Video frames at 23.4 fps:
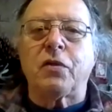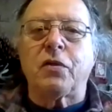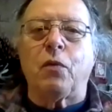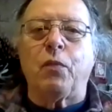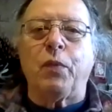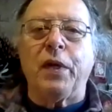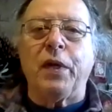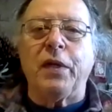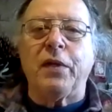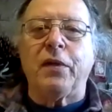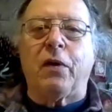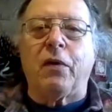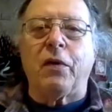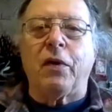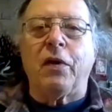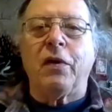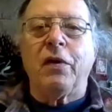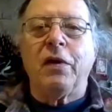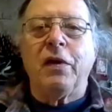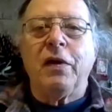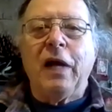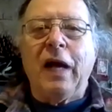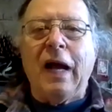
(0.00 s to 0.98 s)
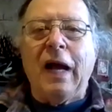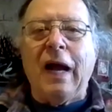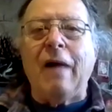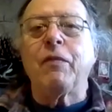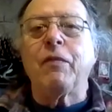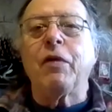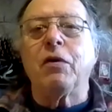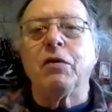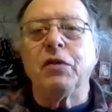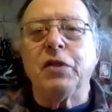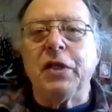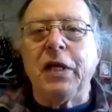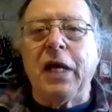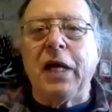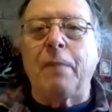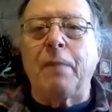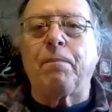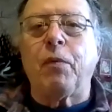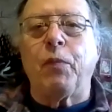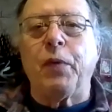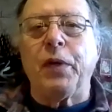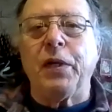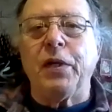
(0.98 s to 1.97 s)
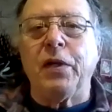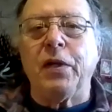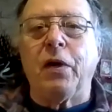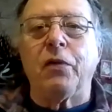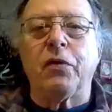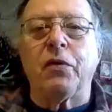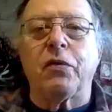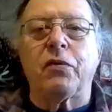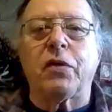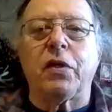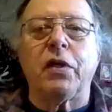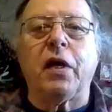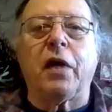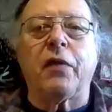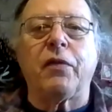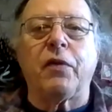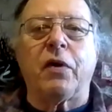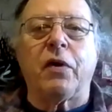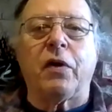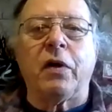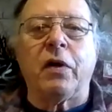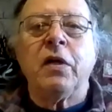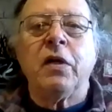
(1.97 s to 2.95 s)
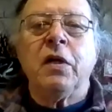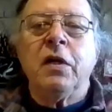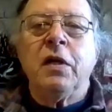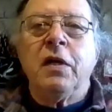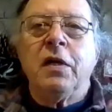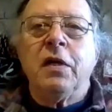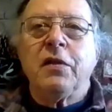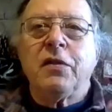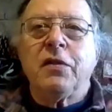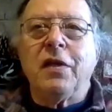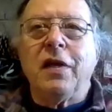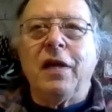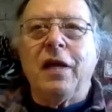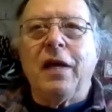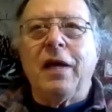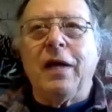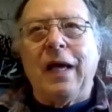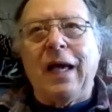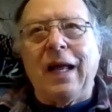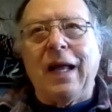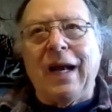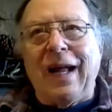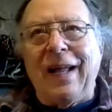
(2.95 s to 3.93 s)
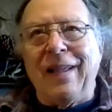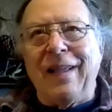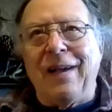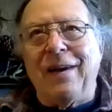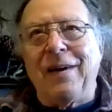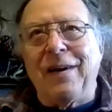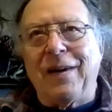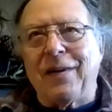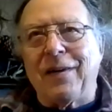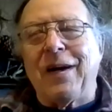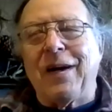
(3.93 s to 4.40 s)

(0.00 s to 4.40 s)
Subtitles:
So we don't have those yet, but we know there's another. I'm